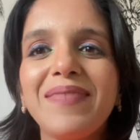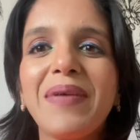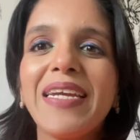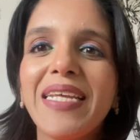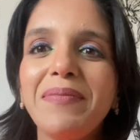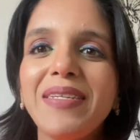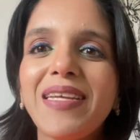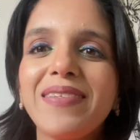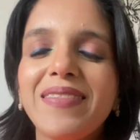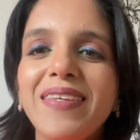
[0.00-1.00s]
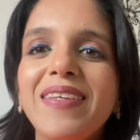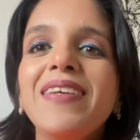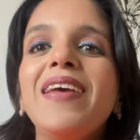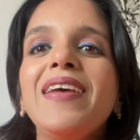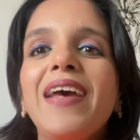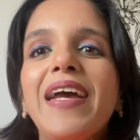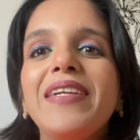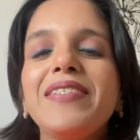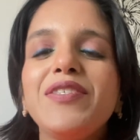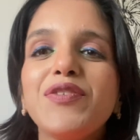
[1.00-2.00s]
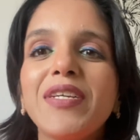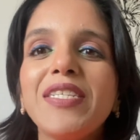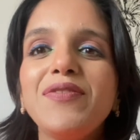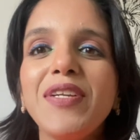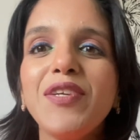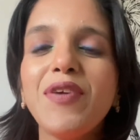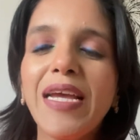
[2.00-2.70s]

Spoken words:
My name is Aditi, and in today's video,